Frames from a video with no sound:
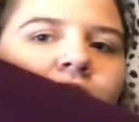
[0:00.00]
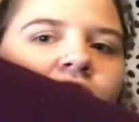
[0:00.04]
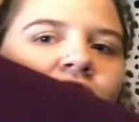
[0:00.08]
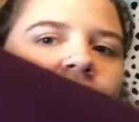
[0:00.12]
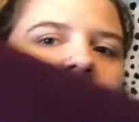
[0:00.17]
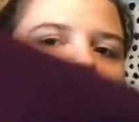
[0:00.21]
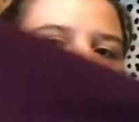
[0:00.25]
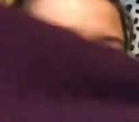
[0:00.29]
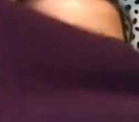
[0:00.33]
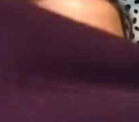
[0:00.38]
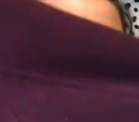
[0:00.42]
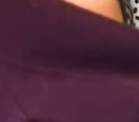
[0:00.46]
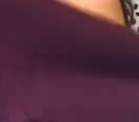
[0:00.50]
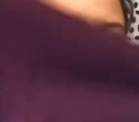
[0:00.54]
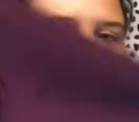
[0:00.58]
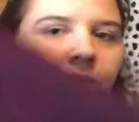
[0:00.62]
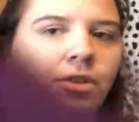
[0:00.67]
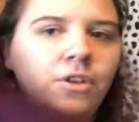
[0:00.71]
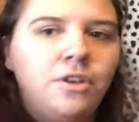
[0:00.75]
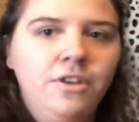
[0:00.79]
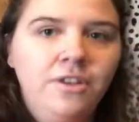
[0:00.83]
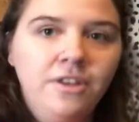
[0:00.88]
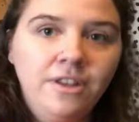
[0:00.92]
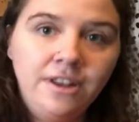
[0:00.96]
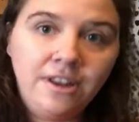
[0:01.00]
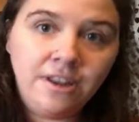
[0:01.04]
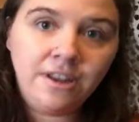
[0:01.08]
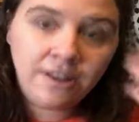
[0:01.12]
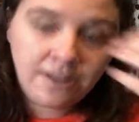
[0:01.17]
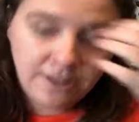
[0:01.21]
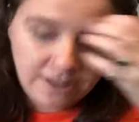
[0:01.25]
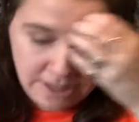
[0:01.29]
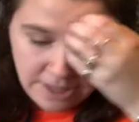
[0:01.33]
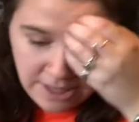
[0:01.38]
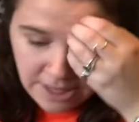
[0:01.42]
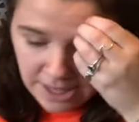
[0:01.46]
jacket with a hood.
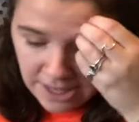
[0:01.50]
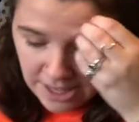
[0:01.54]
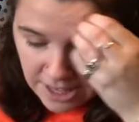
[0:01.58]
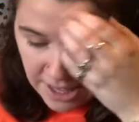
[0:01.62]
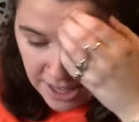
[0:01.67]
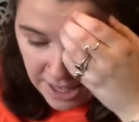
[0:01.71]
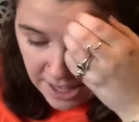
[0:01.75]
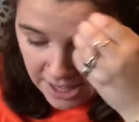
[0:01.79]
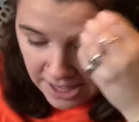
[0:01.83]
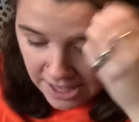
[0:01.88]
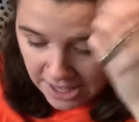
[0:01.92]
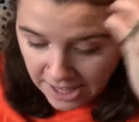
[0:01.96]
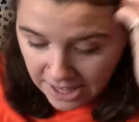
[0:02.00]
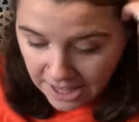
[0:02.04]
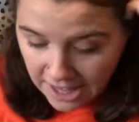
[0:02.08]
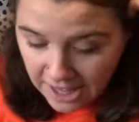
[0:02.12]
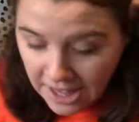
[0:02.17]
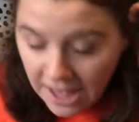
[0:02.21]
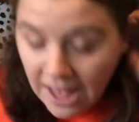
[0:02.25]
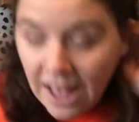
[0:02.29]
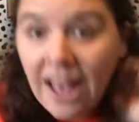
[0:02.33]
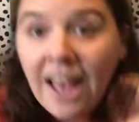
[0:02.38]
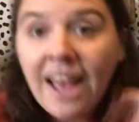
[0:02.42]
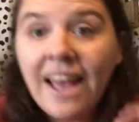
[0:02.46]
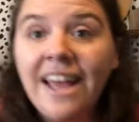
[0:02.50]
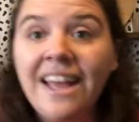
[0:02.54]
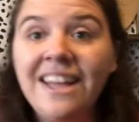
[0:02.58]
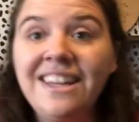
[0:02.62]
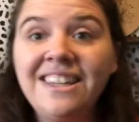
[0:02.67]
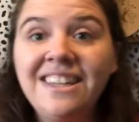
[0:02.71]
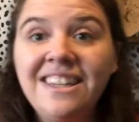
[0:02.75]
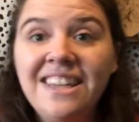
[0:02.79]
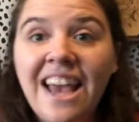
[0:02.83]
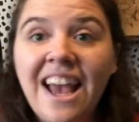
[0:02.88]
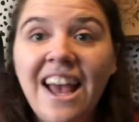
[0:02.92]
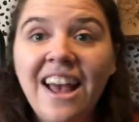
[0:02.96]

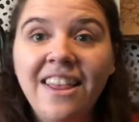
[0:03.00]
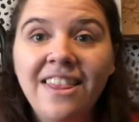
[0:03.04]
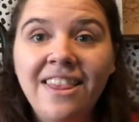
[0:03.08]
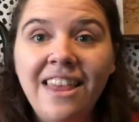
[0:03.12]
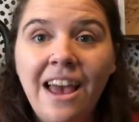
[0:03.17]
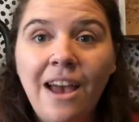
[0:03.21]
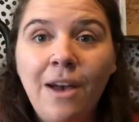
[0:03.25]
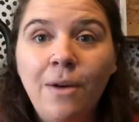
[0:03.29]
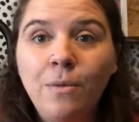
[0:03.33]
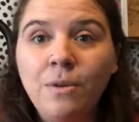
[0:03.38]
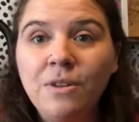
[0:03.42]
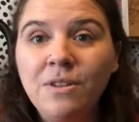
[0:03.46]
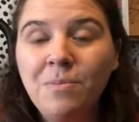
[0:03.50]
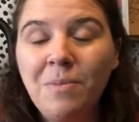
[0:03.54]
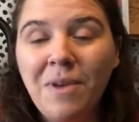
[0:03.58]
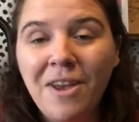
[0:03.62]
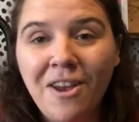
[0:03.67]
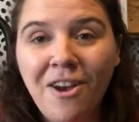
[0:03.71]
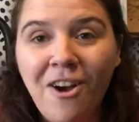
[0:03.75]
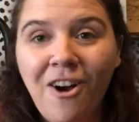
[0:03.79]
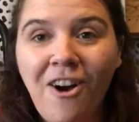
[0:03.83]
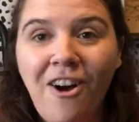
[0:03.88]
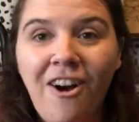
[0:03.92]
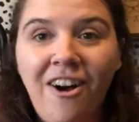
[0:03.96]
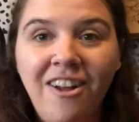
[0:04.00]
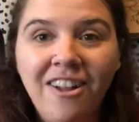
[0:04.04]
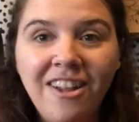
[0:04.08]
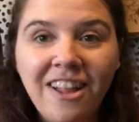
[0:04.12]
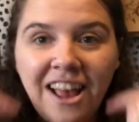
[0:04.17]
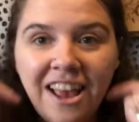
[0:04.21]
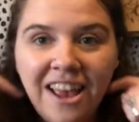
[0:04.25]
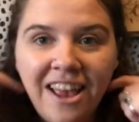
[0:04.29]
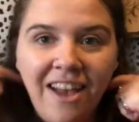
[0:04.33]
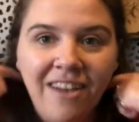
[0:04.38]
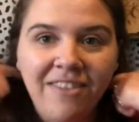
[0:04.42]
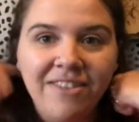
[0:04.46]
And yeah, that was my haul.
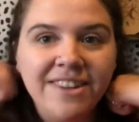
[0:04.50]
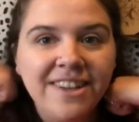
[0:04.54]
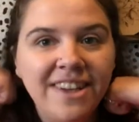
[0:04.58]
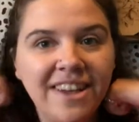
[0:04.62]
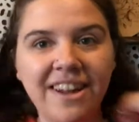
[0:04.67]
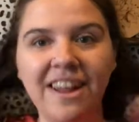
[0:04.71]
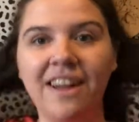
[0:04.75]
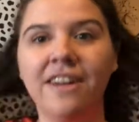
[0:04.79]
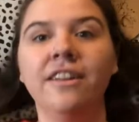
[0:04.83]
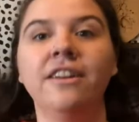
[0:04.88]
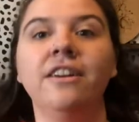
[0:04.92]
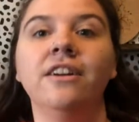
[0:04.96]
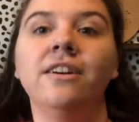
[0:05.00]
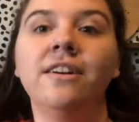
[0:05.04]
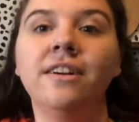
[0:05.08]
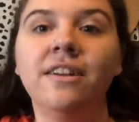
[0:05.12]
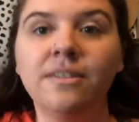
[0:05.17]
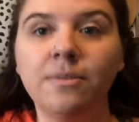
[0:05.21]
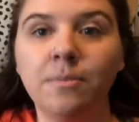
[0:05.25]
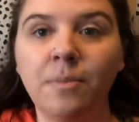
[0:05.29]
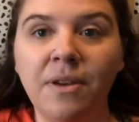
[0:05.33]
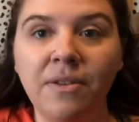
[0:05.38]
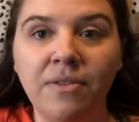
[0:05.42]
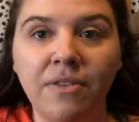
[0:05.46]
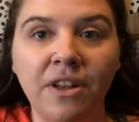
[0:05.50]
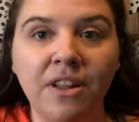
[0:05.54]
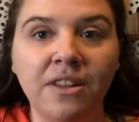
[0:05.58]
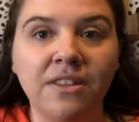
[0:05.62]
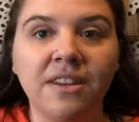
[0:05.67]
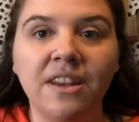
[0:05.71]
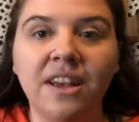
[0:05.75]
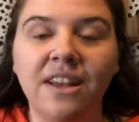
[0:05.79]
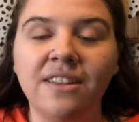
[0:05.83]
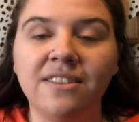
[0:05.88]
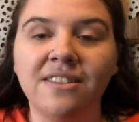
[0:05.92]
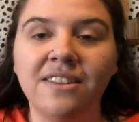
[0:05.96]
I have to get out of here because my
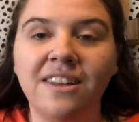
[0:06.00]
fiance has